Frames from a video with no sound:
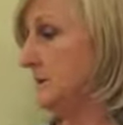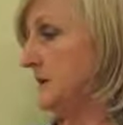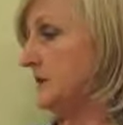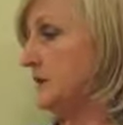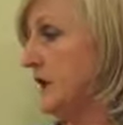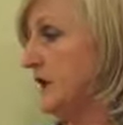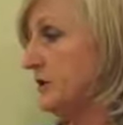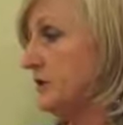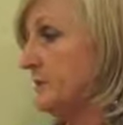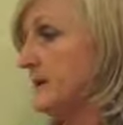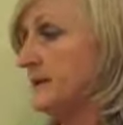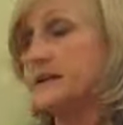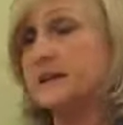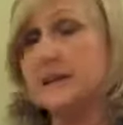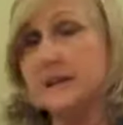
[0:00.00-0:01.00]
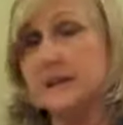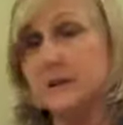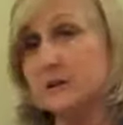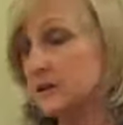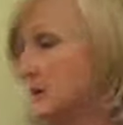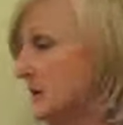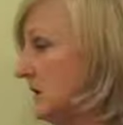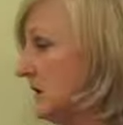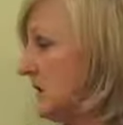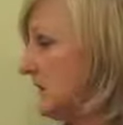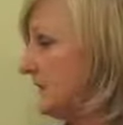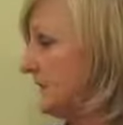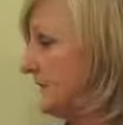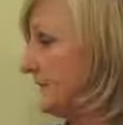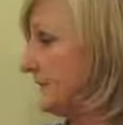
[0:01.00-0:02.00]
document here.
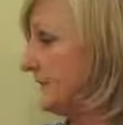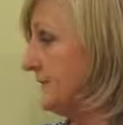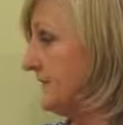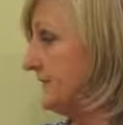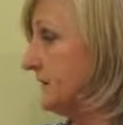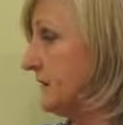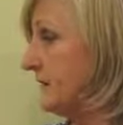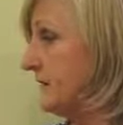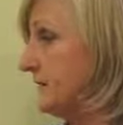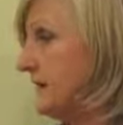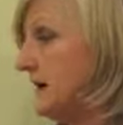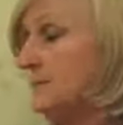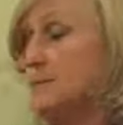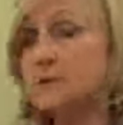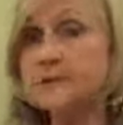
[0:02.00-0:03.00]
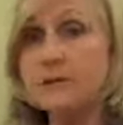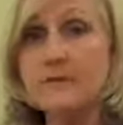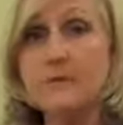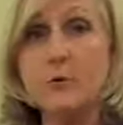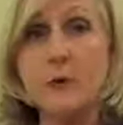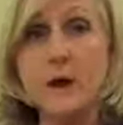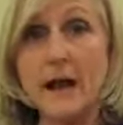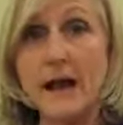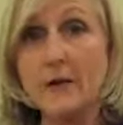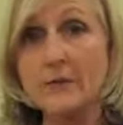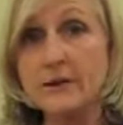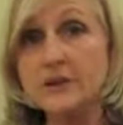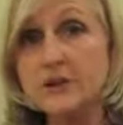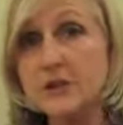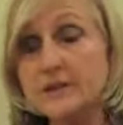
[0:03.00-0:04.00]
You fill in all the bubbles of how
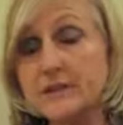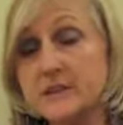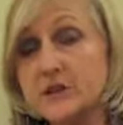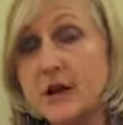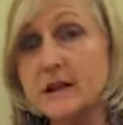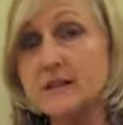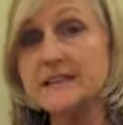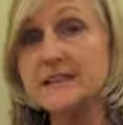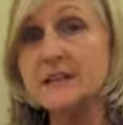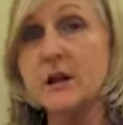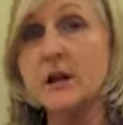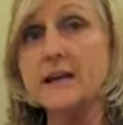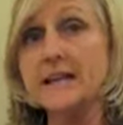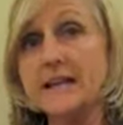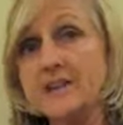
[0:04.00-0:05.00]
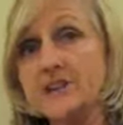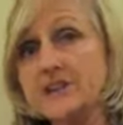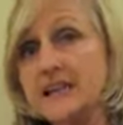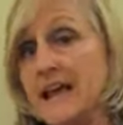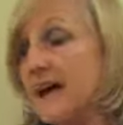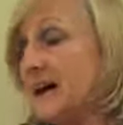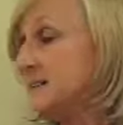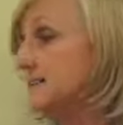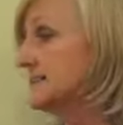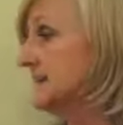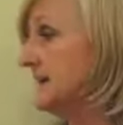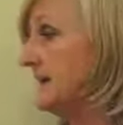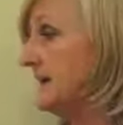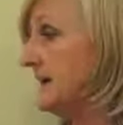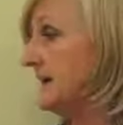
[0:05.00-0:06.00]
the child did on each task.
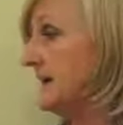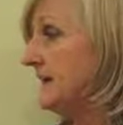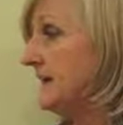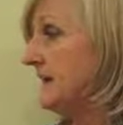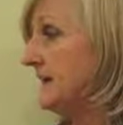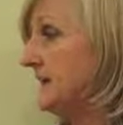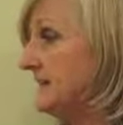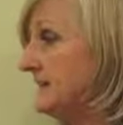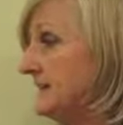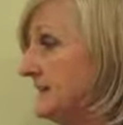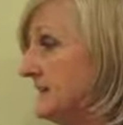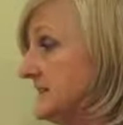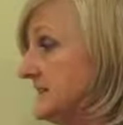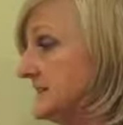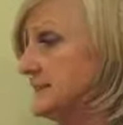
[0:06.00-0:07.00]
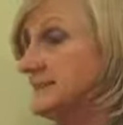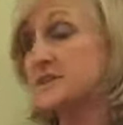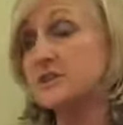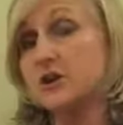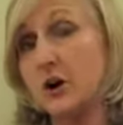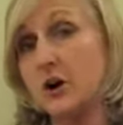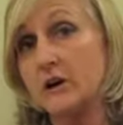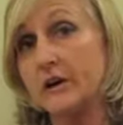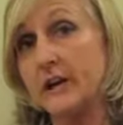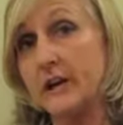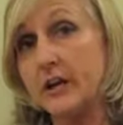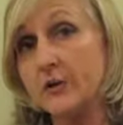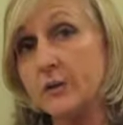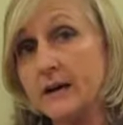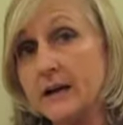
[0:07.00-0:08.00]
Anything that's in this dark
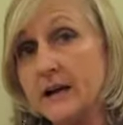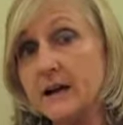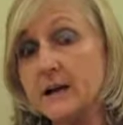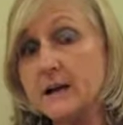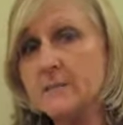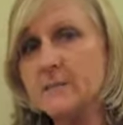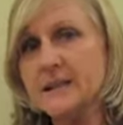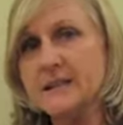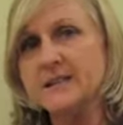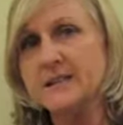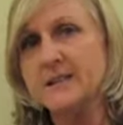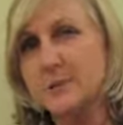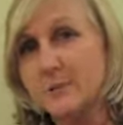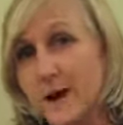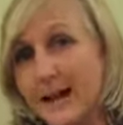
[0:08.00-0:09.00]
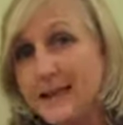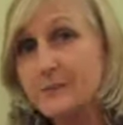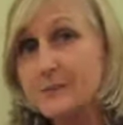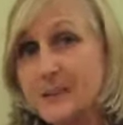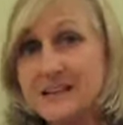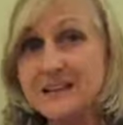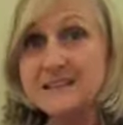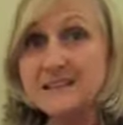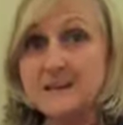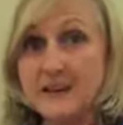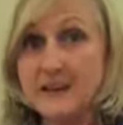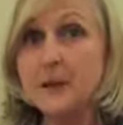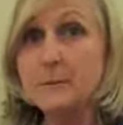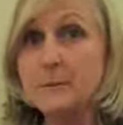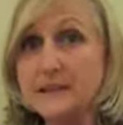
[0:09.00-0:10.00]
area means that there might be a
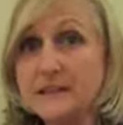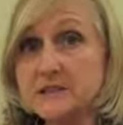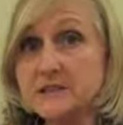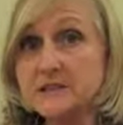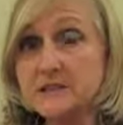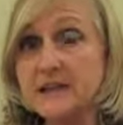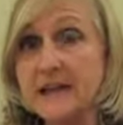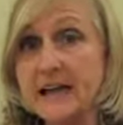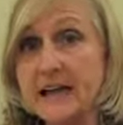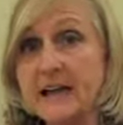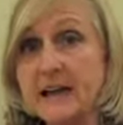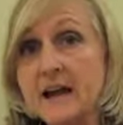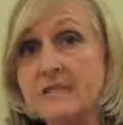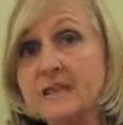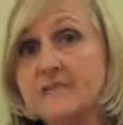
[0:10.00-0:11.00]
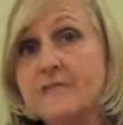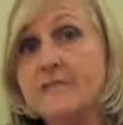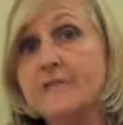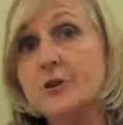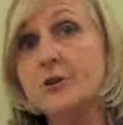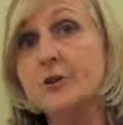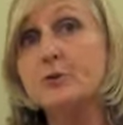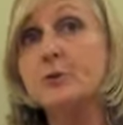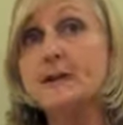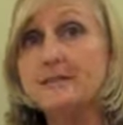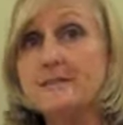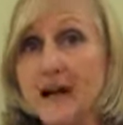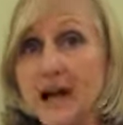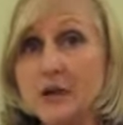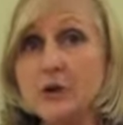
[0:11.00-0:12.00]
developmental delay, that further
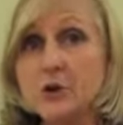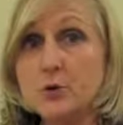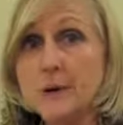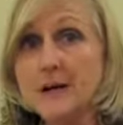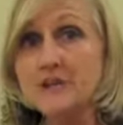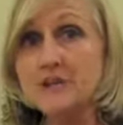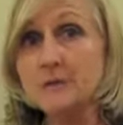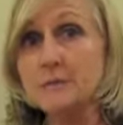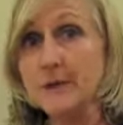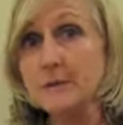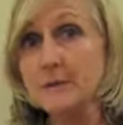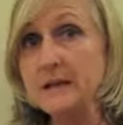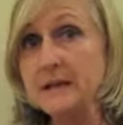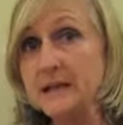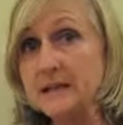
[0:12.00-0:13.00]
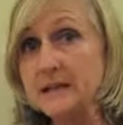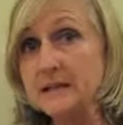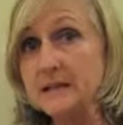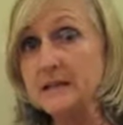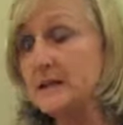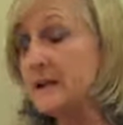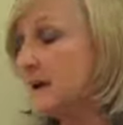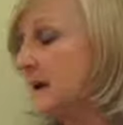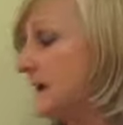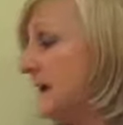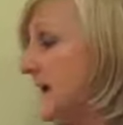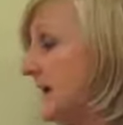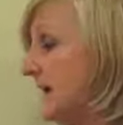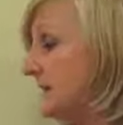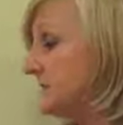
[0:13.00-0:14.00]
evaluation may be needed.
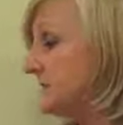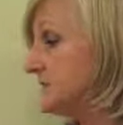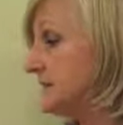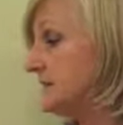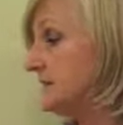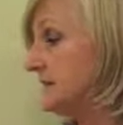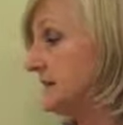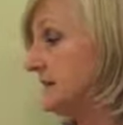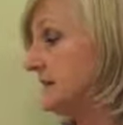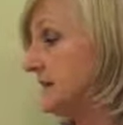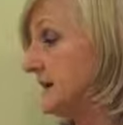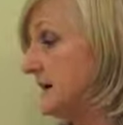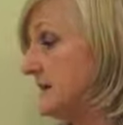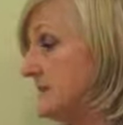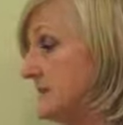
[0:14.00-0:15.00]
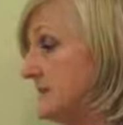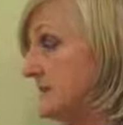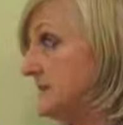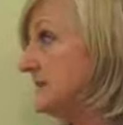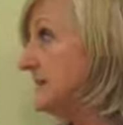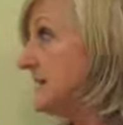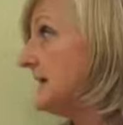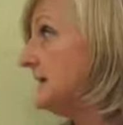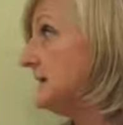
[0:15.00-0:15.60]
And so then this